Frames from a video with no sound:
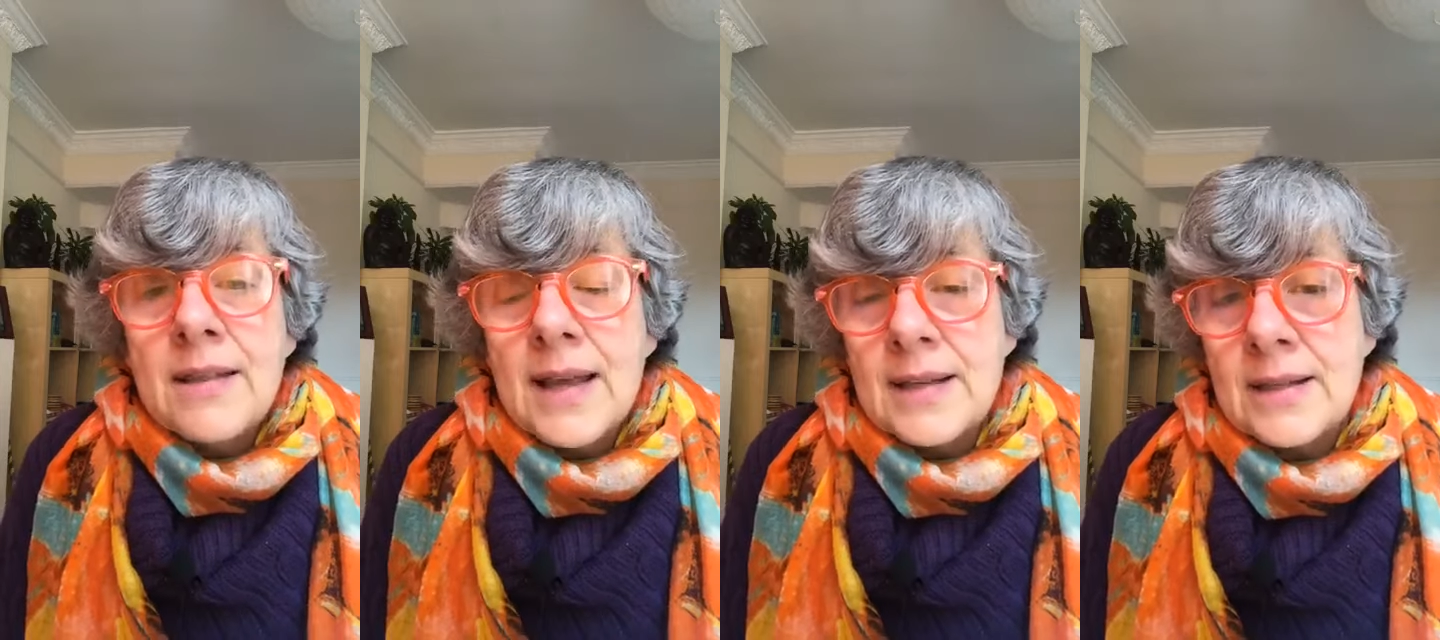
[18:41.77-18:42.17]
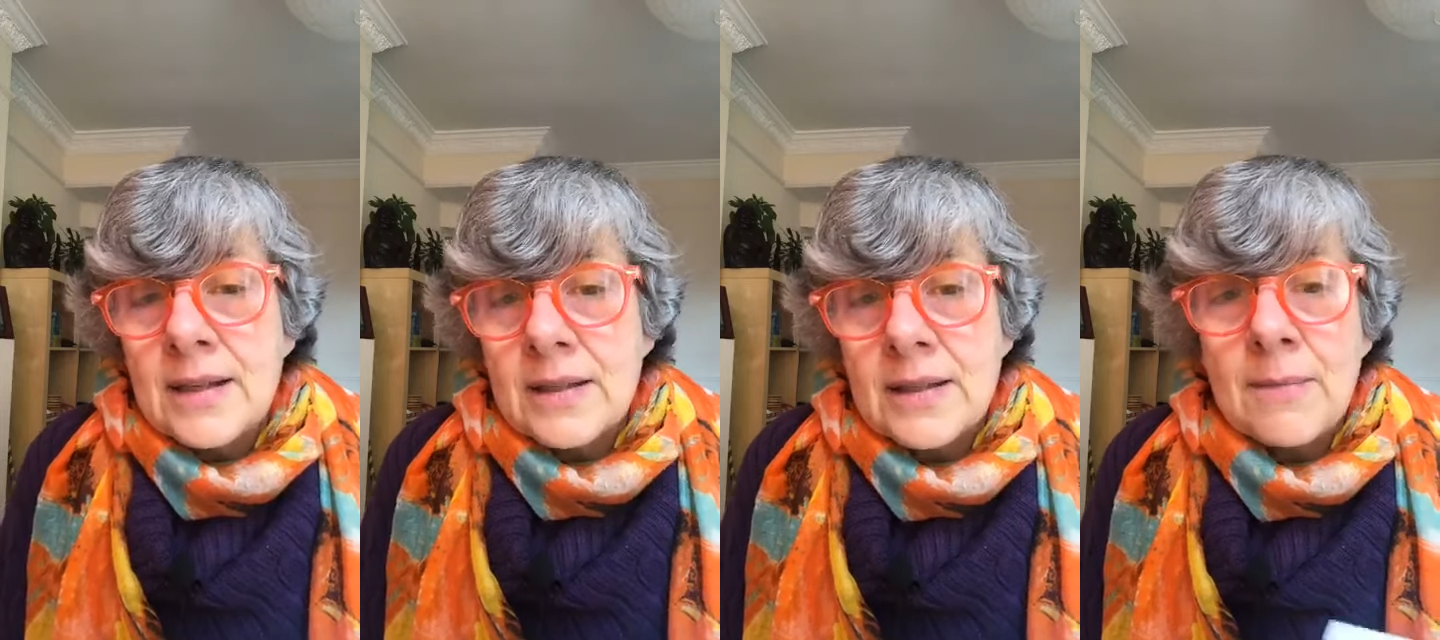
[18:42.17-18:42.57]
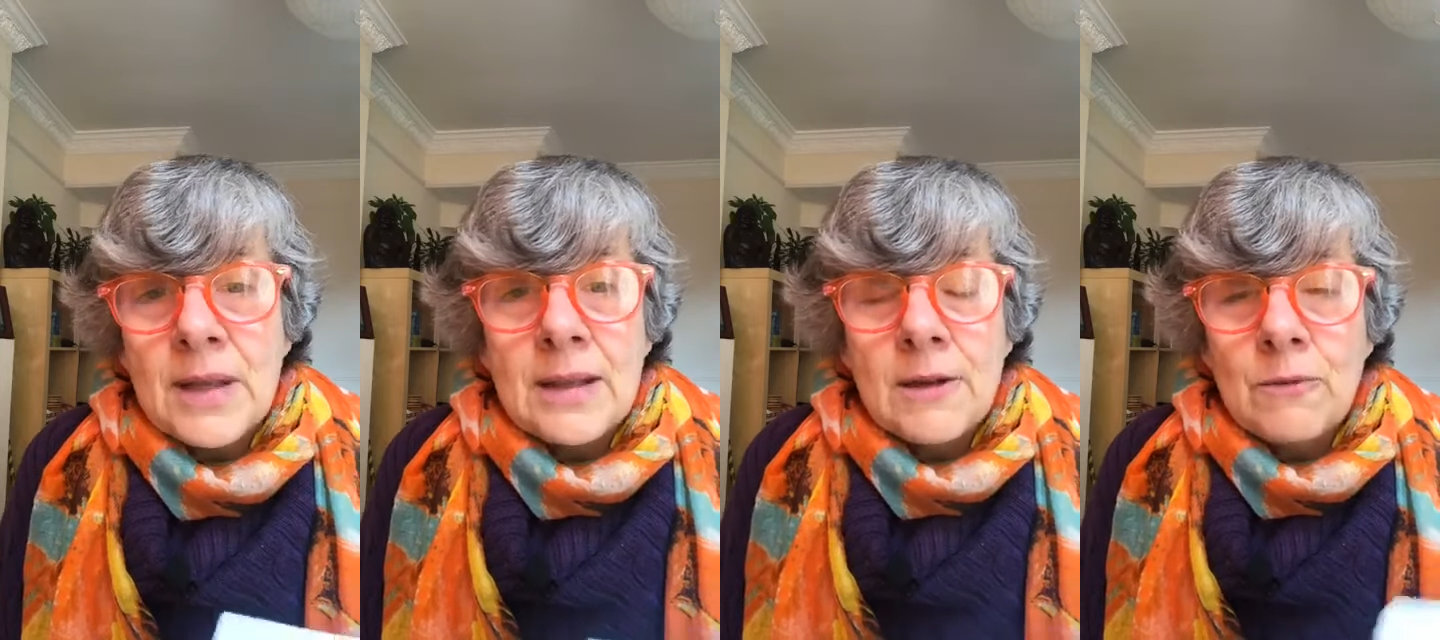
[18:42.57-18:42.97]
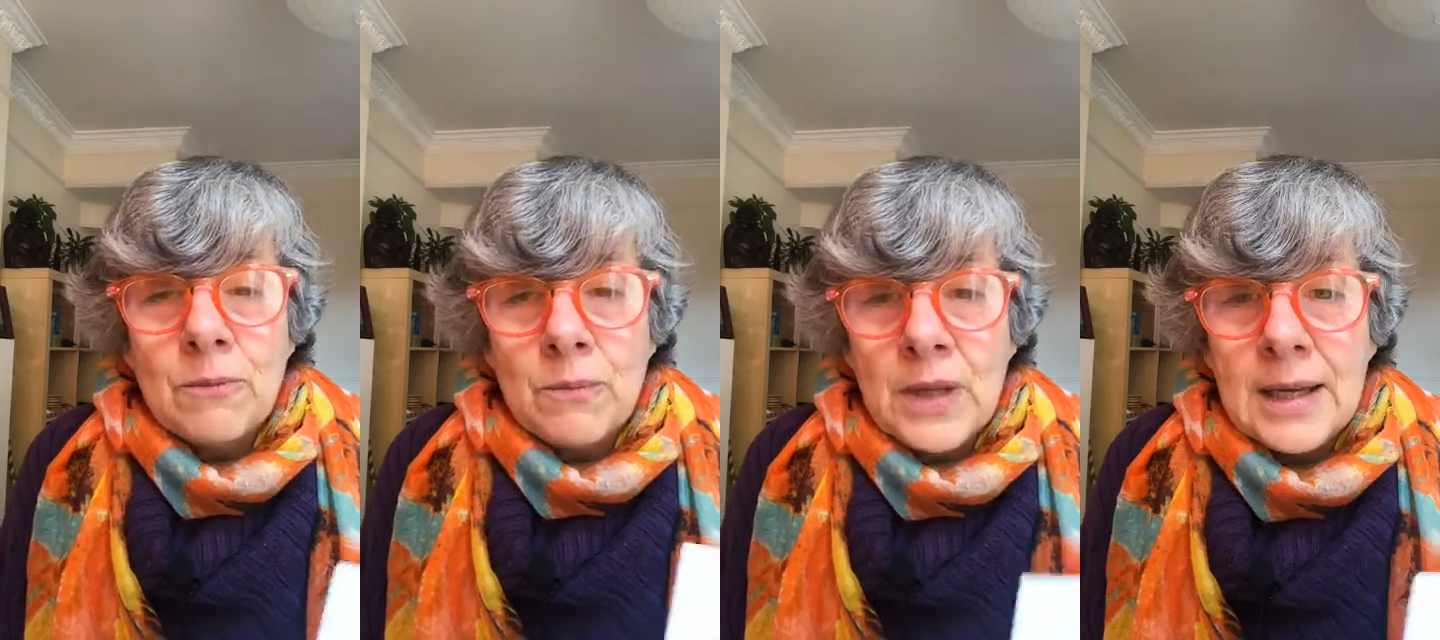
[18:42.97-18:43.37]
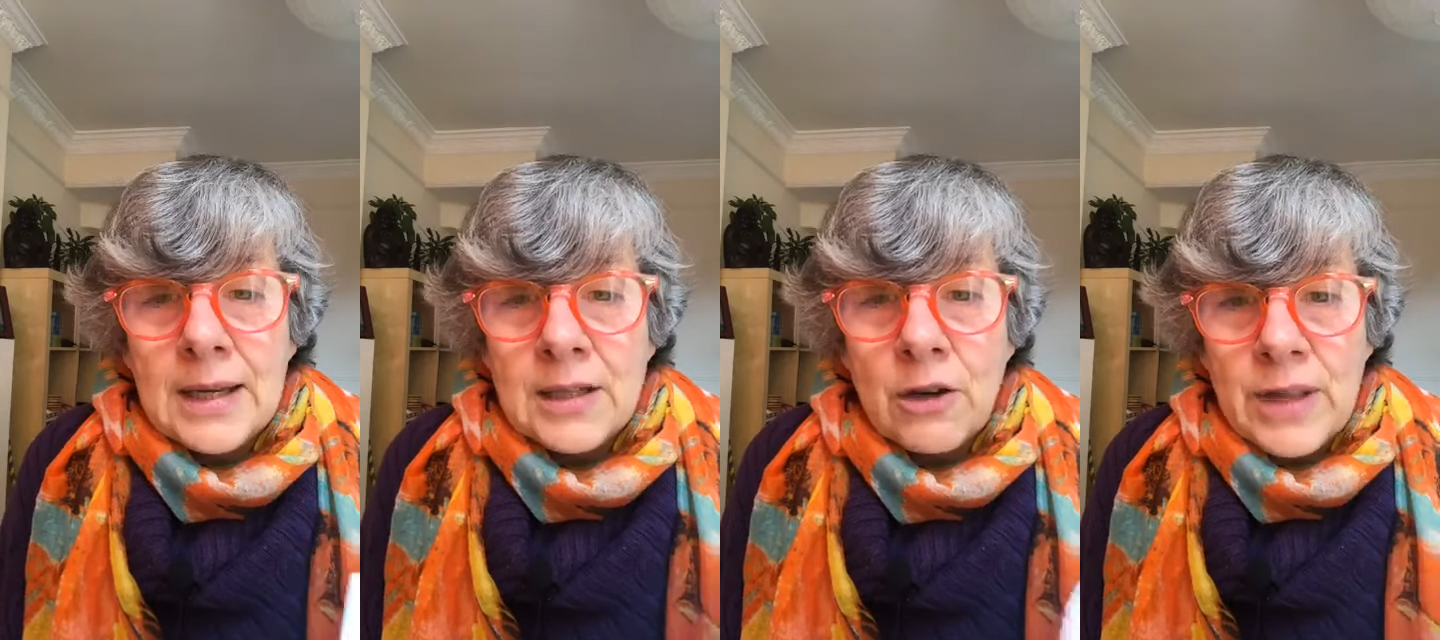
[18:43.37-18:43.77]
There's something
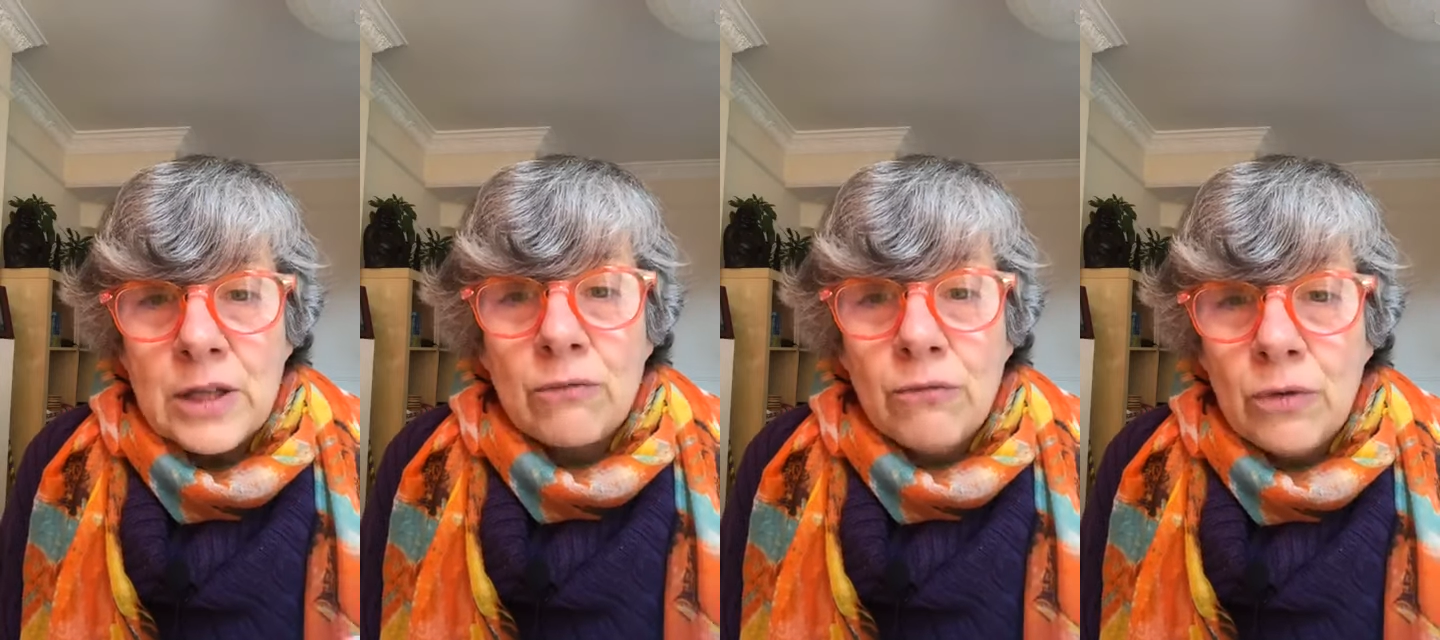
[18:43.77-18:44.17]
there's a